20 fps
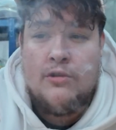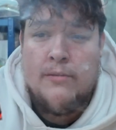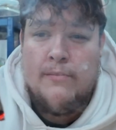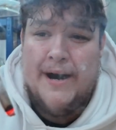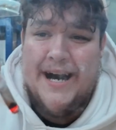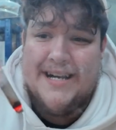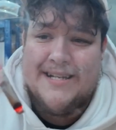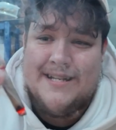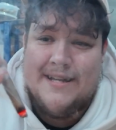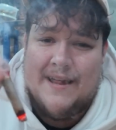
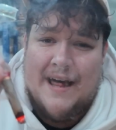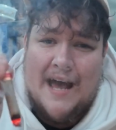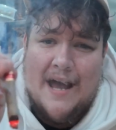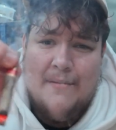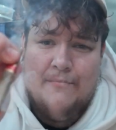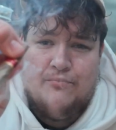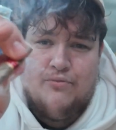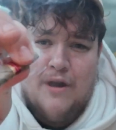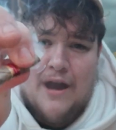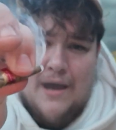Back to the
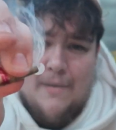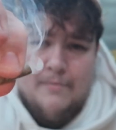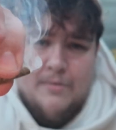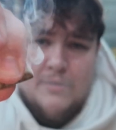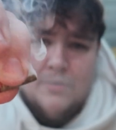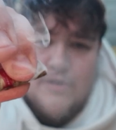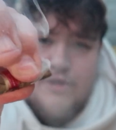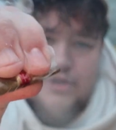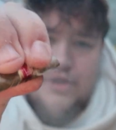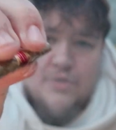hemp wrap.
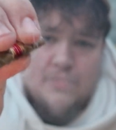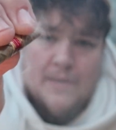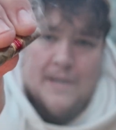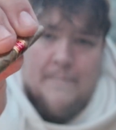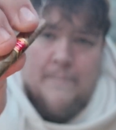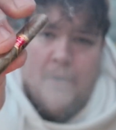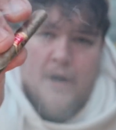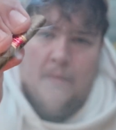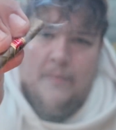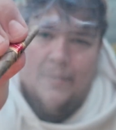Should we
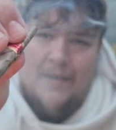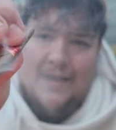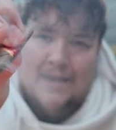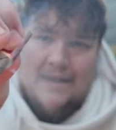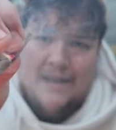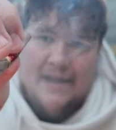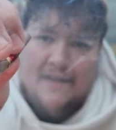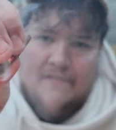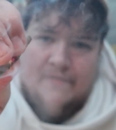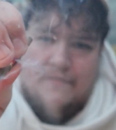pop it?
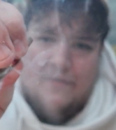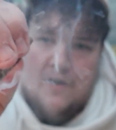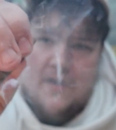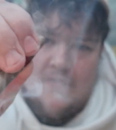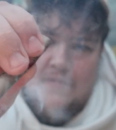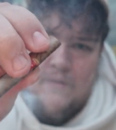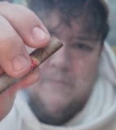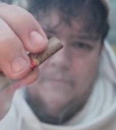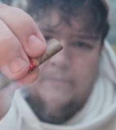Let's find the